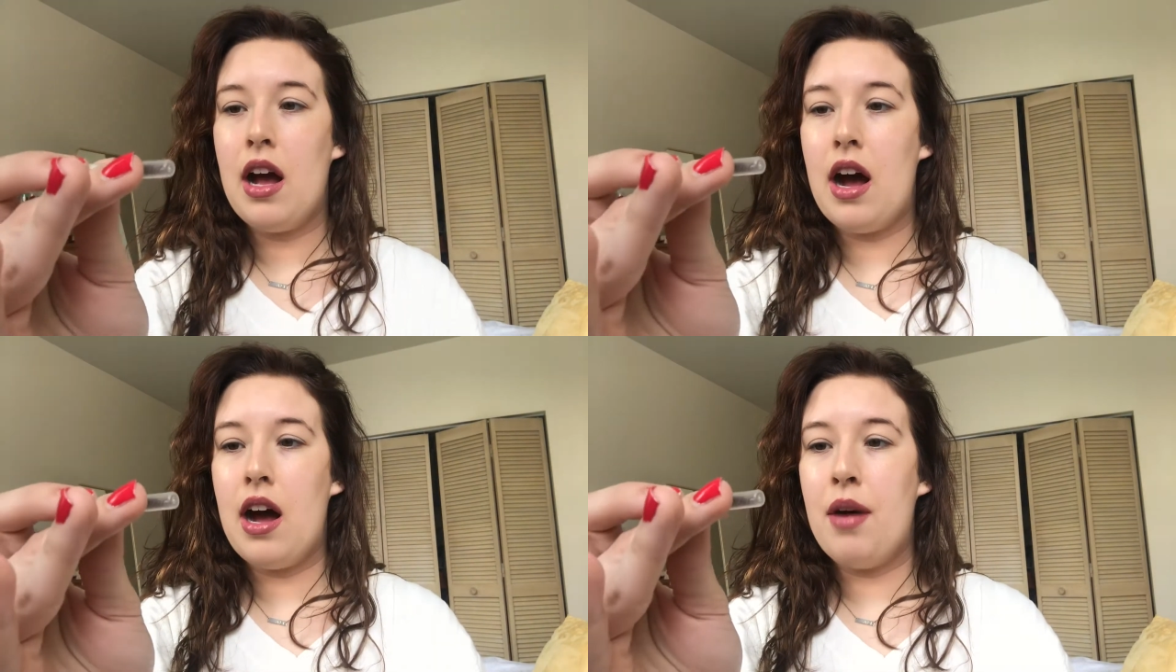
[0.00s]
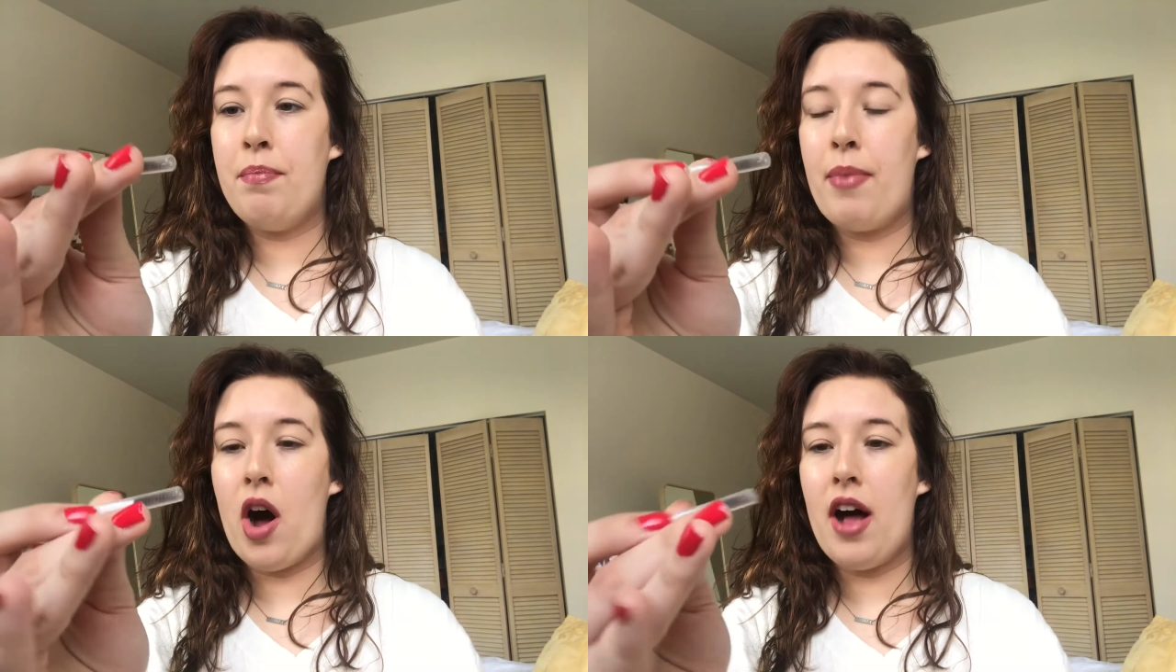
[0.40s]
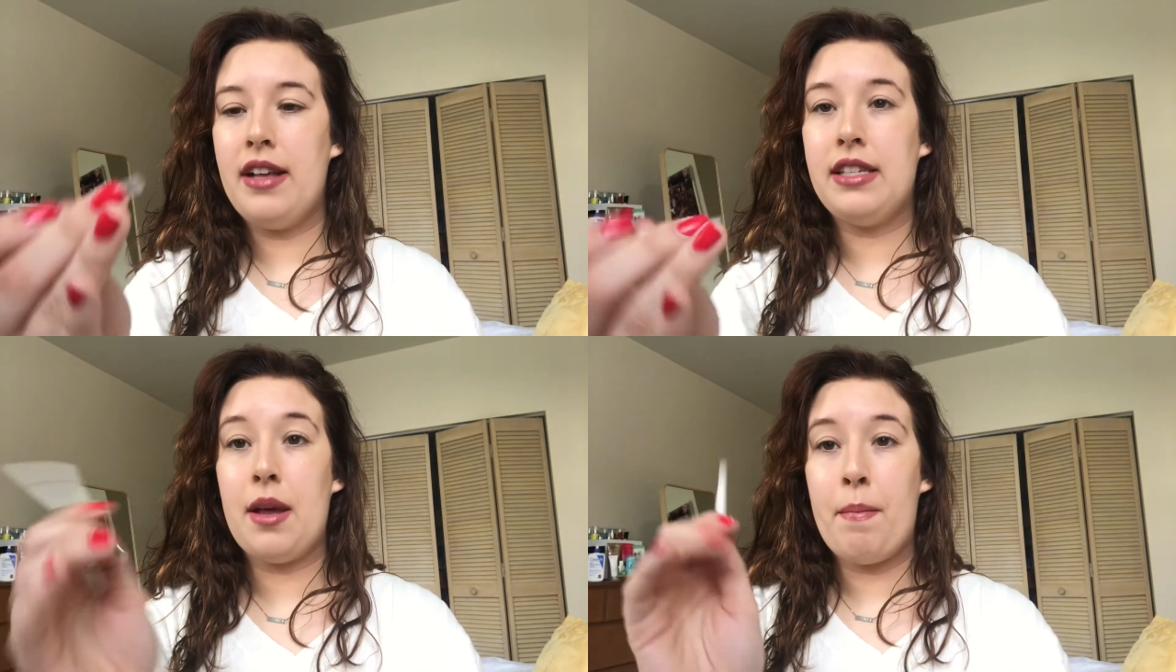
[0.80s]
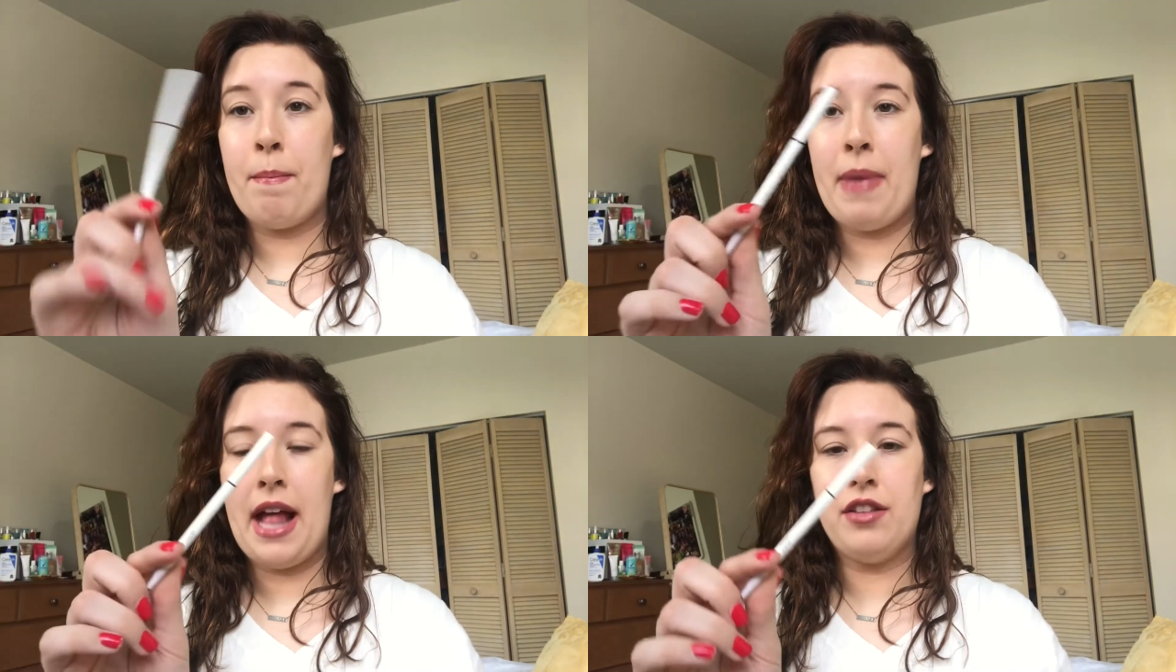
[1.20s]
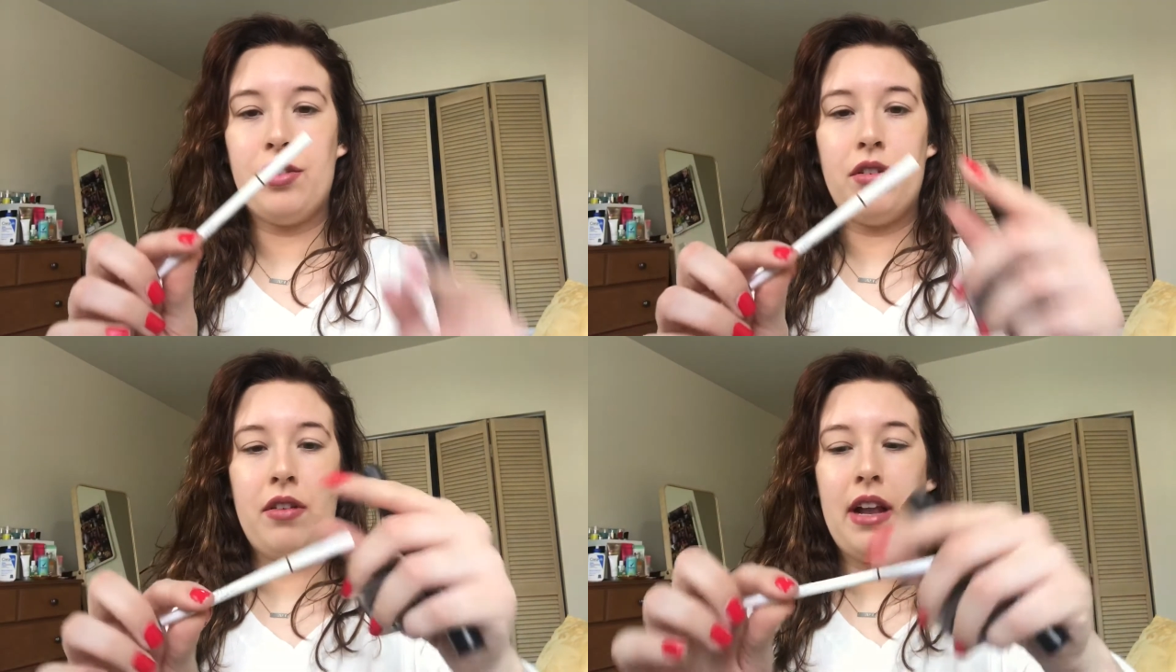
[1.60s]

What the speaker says: Boss pencil.